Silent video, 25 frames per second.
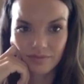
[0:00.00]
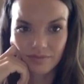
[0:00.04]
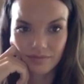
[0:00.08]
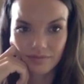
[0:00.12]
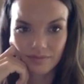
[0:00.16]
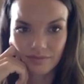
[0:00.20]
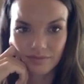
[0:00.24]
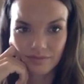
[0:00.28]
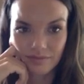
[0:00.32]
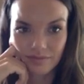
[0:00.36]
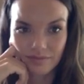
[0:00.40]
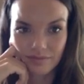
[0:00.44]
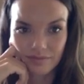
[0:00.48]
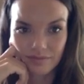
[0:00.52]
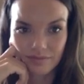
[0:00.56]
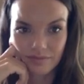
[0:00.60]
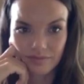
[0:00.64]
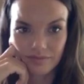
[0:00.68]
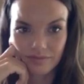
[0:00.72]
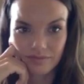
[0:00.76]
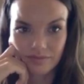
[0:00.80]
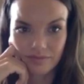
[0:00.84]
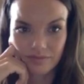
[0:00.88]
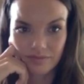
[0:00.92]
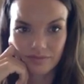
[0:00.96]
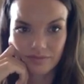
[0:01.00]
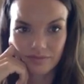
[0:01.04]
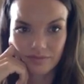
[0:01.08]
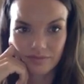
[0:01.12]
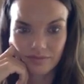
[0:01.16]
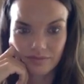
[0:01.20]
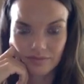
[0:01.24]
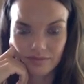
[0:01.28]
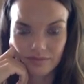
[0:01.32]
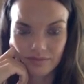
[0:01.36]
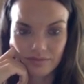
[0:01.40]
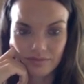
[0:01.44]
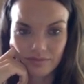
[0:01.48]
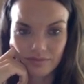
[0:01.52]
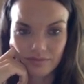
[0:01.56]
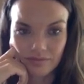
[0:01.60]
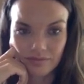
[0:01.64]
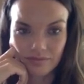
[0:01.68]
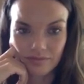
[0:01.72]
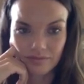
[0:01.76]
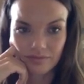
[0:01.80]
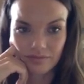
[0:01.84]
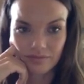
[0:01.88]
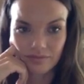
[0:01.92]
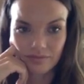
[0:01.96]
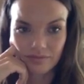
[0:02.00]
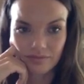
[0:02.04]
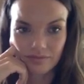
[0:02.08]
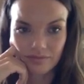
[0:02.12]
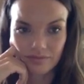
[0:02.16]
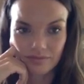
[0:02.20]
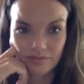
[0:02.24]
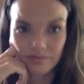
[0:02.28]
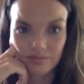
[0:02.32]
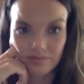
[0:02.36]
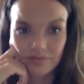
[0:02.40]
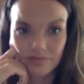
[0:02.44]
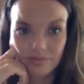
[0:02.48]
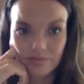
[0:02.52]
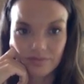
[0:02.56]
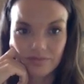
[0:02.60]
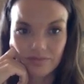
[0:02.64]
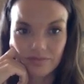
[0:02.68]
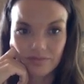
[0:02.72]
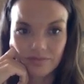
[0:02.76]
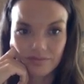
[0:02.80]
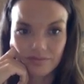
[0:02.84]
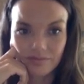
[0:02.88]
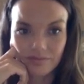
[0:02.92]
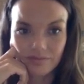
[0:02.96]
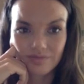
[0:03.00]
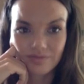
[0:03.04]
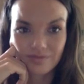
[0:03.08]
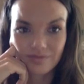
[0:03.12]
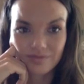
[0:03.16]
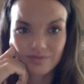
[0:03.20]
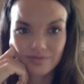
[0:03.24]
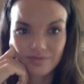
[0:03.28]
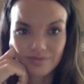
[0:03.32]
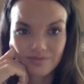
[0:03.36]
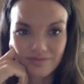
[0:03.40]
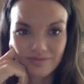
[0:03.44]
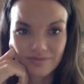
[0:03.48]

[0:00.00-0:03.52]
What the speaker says: This person isn't speaking.